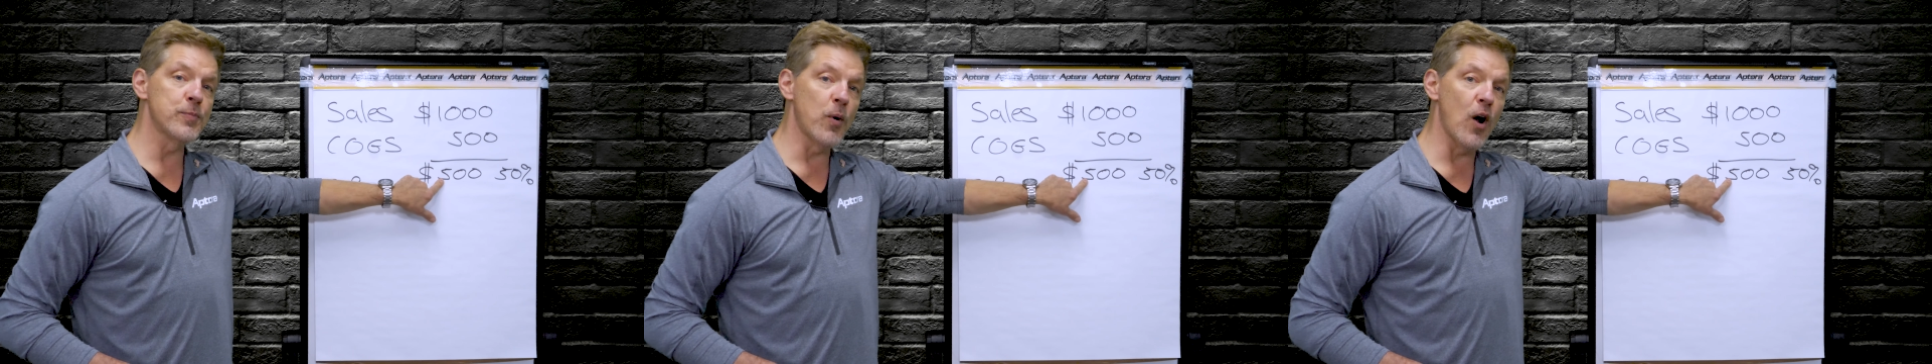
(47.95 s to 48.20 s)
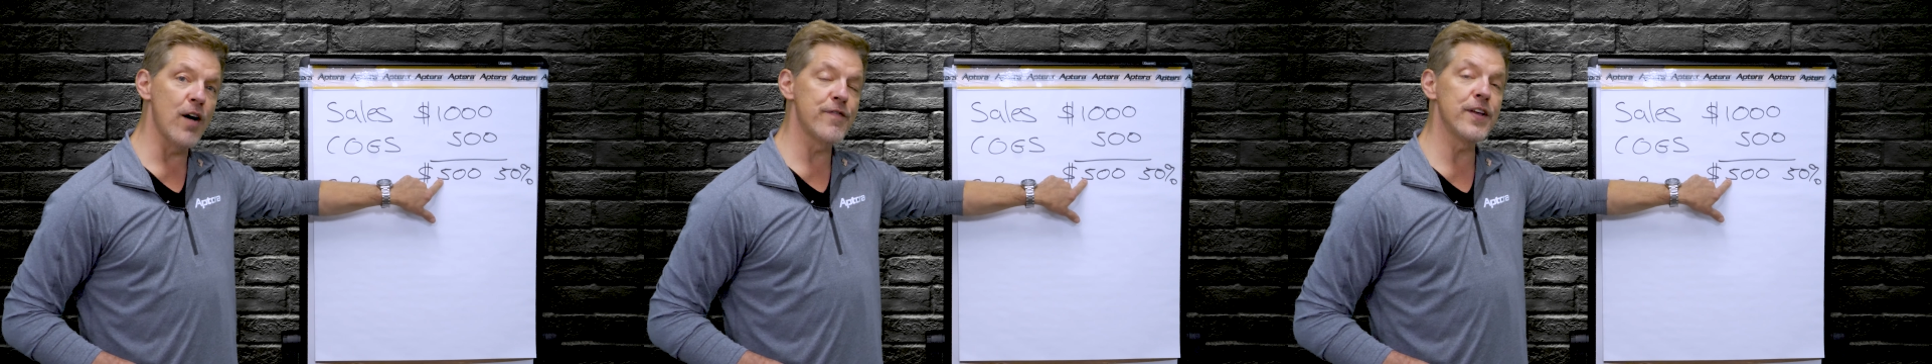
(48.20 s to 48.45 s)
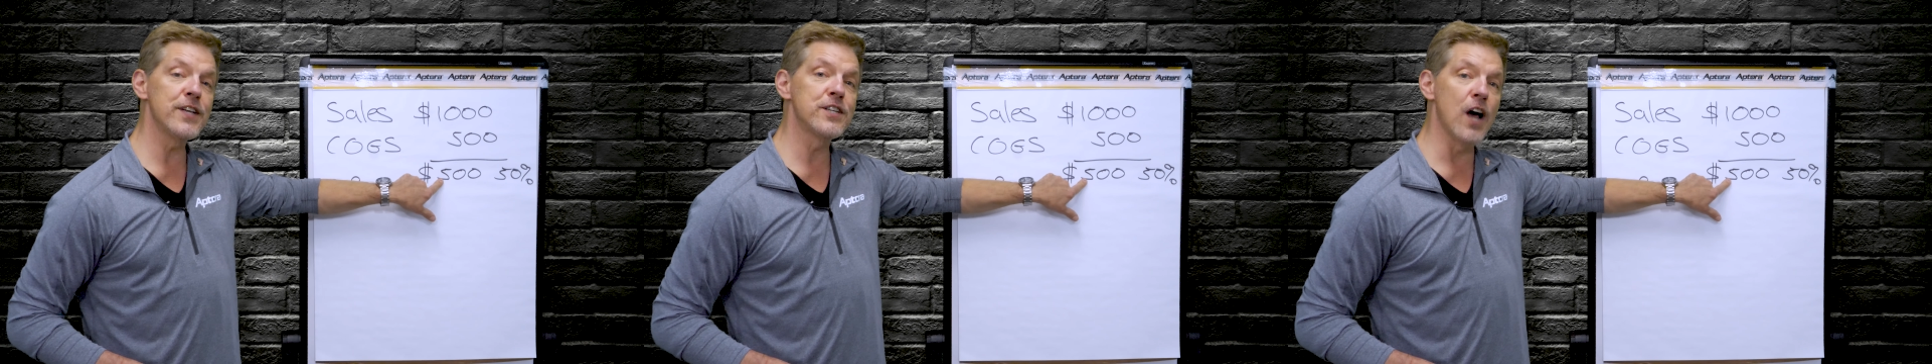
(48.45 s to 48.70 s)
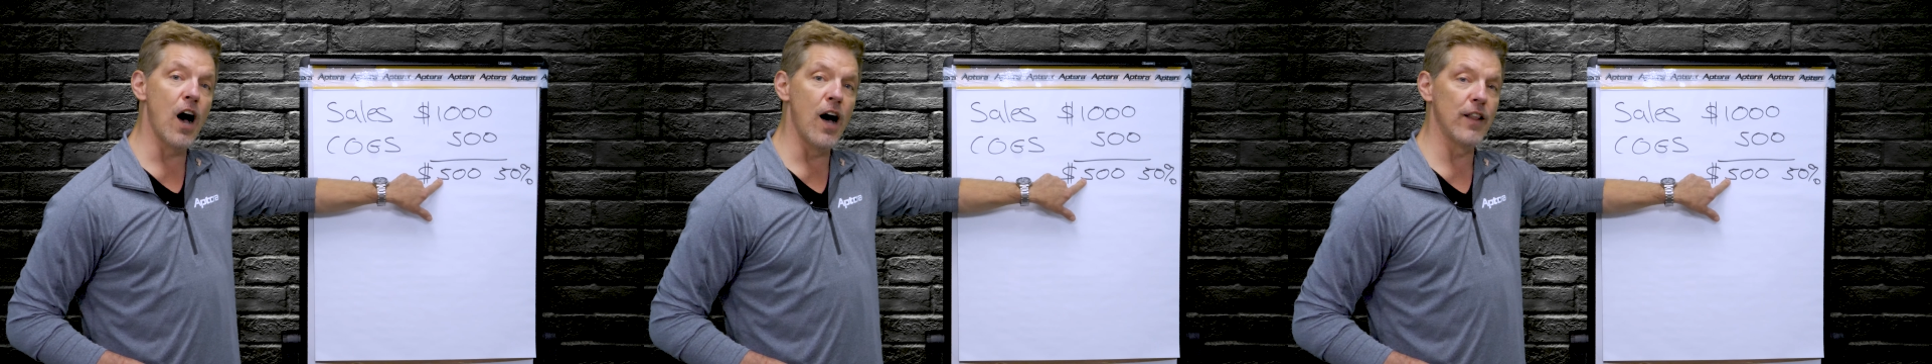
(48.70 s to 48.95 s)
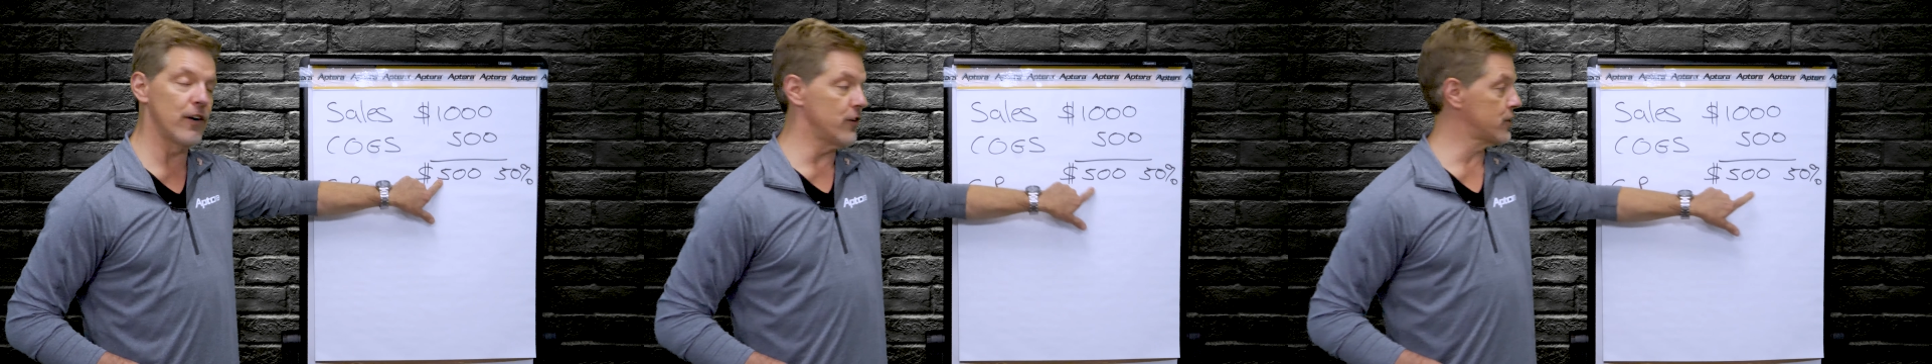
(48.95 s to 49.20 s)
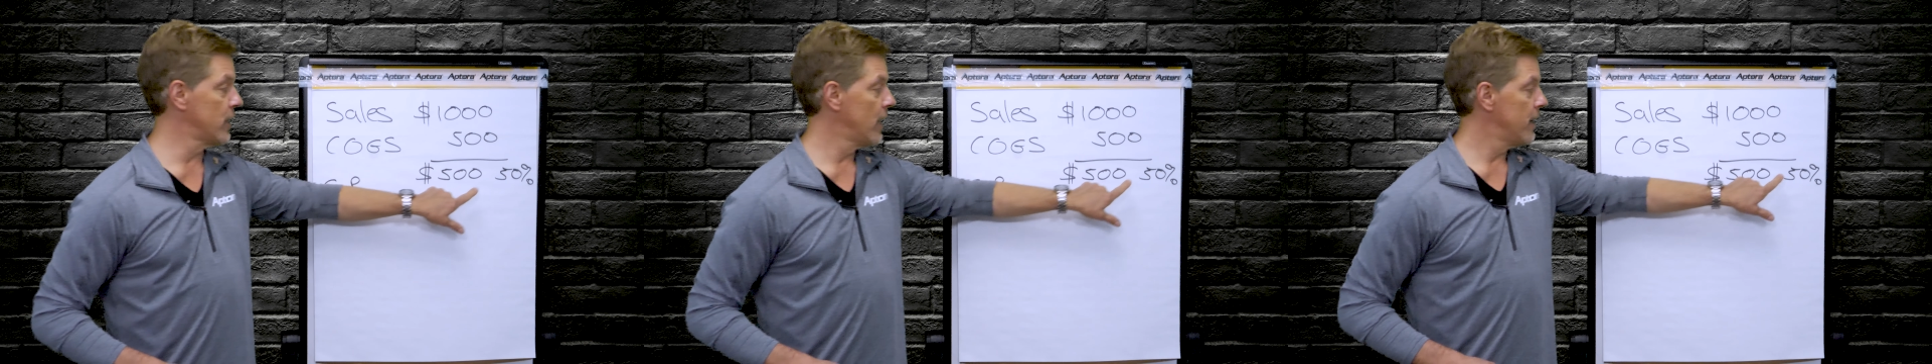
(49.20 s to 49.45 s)
profit
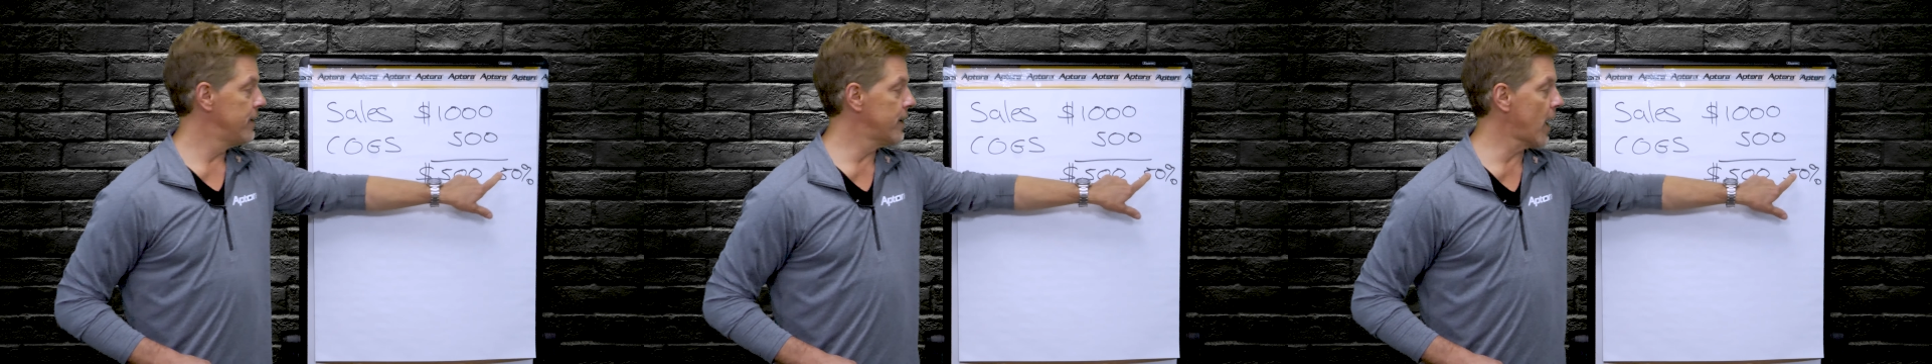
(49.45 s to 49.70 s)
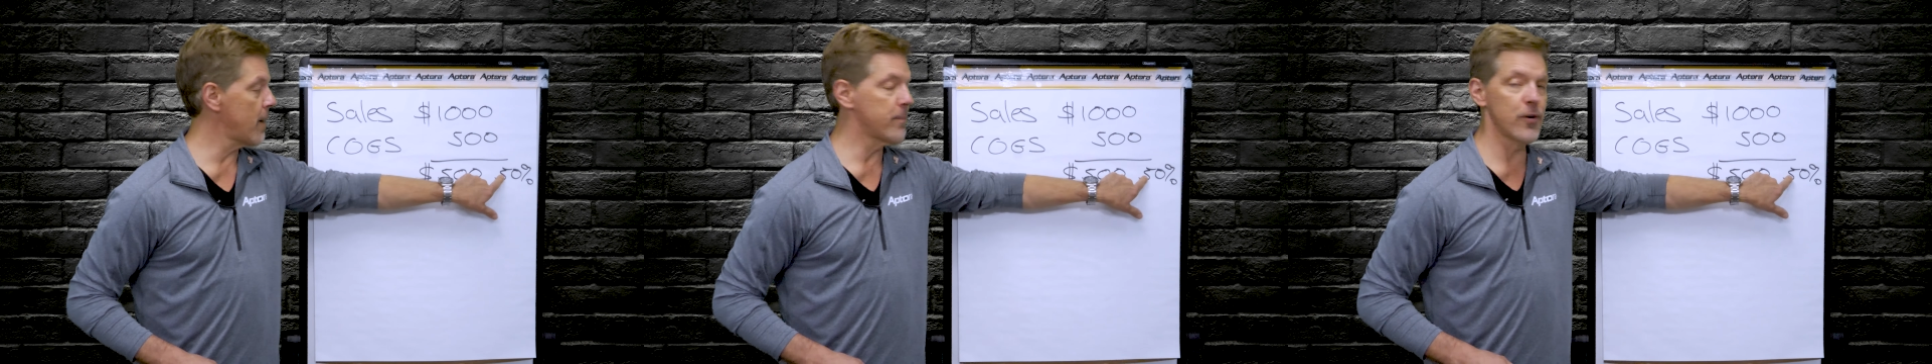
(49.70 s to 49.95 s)
dollars, not